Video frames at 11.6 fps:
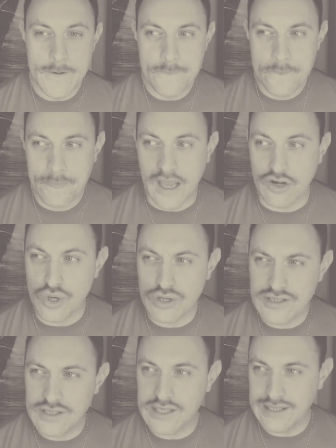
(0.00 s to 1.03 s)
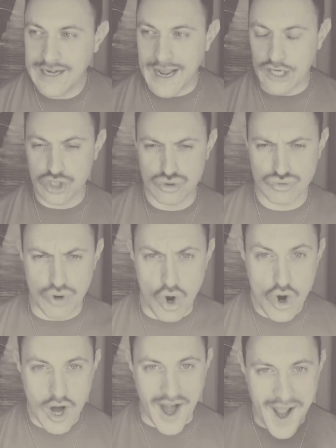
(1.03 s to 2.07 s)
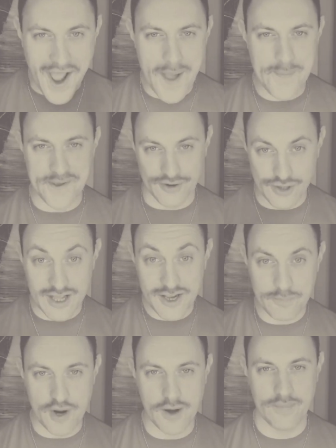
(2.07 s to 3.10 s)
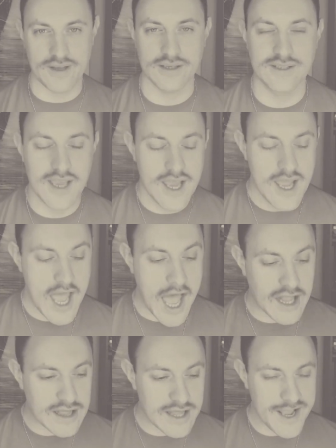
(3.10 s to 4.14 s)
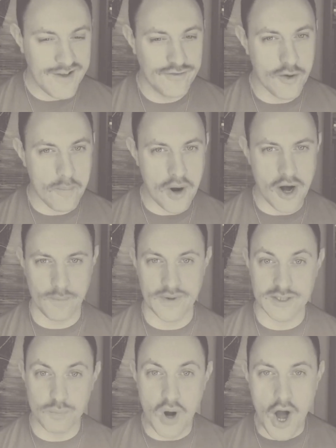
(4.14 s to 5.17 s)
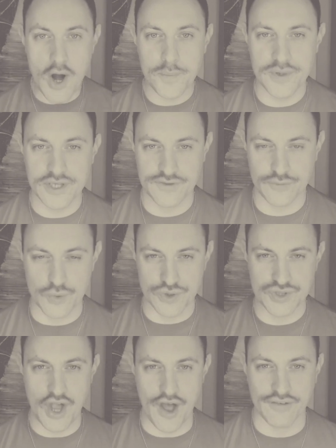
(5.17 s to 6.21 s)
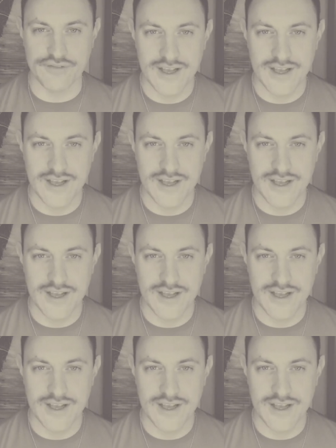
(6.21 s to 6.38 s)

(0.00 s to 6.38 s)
in order to create a stronger, happier life purpose, a life purpose, purposeful stuff,